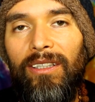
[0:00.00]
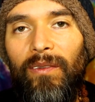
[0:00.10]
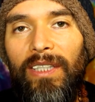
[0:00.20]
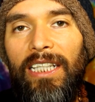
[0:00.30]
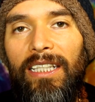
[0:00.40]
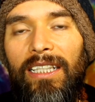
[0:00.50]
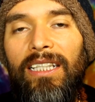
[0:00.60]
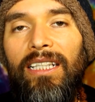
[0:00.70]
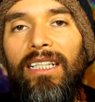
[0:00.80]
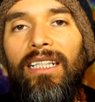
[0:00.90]
we can
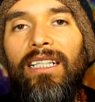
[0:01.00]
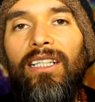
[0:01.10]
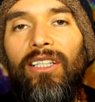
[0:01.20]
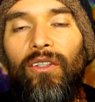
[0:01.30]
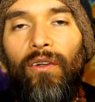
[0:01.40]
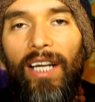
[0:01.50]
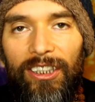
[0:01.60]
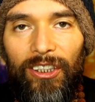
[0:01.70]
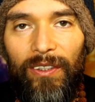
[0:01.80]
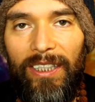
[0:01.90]

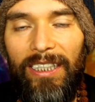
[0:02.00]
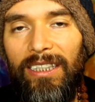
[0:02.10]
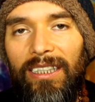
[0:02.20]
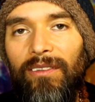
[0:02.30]
graduate.